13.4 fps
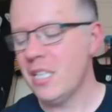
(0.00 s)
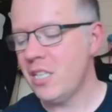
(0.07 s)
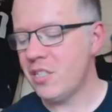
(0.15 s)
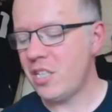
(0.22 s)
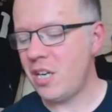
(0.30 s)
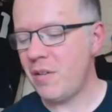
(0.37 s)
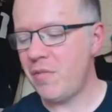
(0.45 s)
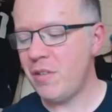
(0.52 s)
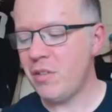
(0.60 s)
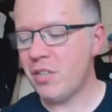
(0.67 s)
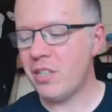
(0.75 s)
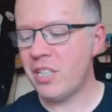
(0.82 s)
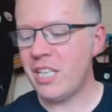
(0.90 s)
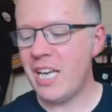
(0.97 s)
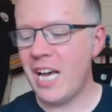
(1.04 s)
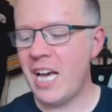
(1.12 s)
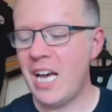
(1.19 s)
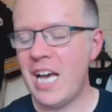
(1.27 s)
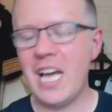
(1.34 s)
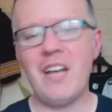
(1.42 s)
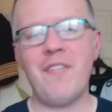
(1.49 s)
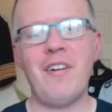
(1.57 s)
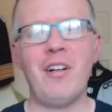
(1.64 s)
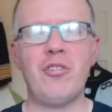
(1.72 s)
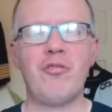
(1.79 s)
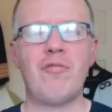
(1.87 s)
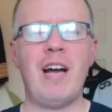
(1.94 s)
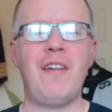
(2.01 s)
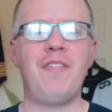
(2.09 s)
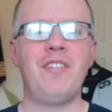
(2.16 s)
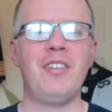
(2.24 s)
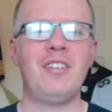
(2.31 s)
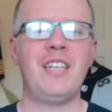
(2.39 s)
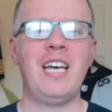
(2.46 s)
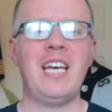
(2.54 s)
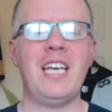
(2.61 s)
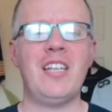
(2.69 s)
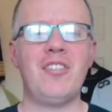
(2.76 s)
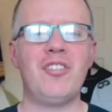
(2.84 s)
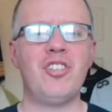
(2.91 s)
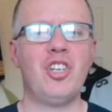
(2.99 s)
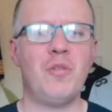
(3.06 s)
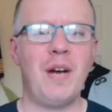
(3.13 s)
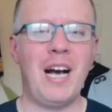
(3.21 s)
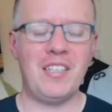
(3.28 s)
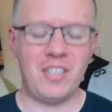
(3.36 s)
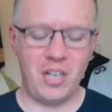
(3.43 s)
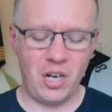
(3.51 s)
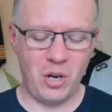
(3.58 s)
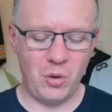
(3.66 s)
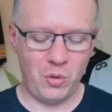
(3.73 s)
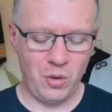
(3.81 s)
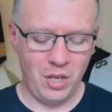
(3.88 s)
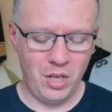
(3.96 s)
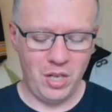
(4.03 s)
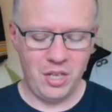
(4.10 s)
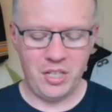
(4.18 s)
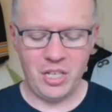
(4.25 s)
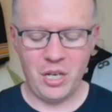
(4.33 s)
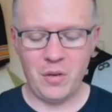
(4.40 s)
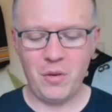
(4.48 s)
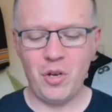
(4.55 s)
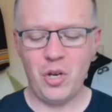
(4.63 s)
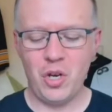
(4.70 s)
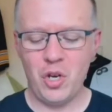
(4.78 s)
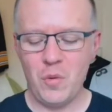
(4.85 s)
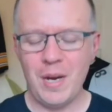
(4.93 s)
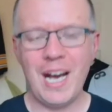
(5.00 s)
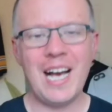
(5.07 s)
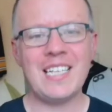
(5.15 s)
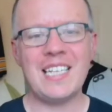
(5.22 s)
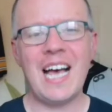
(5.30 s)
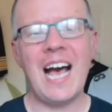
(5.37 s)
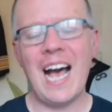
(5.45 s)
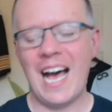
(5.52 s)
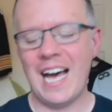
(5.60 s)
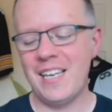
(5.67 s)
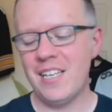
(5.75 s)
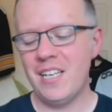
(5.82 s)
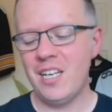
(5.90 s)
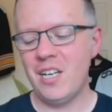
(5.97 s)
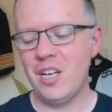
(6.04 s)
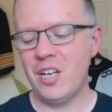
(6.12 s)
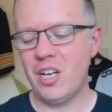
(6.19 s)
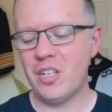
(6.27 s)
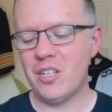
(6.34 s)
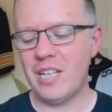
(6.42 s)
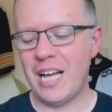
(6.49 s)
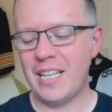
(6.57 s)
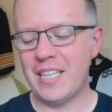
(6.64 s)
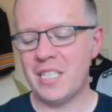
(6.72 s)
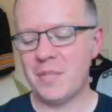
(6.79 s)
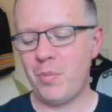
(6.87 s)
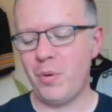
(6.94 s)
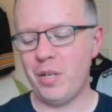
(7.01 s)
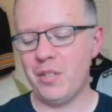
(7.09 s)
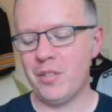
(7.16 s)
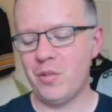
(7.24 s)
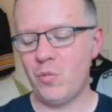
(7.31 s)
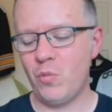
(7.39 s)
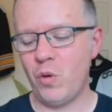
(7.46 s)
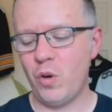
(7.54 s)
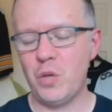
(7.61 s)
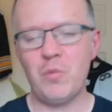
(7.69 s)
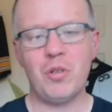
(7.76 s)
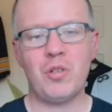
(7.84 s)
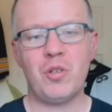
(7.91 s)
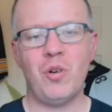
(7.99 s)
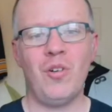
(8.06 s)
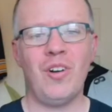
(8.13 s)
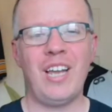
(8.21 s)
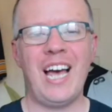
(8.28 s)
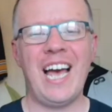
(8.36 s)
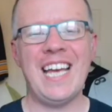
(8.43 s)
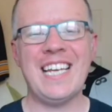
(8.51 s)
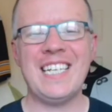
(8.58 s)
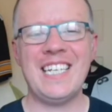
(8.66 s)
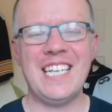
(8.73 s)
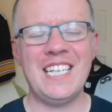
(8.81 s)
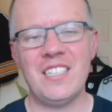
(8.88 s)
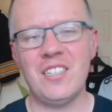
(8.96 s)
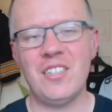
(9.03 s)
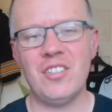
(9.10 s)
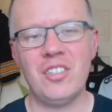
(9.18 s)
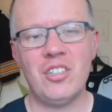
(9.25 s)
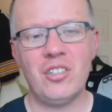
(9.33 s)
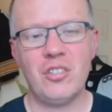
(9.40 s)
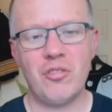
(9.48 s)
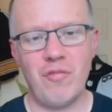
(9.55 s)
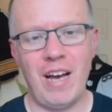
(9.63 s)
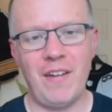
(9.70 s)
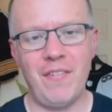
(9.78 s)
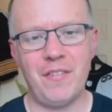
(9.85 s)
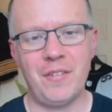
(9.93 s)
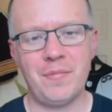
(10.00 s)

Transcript: So if we look at the NFL draft day two as a whole, you know, who has had at this point what you would call a decent draft?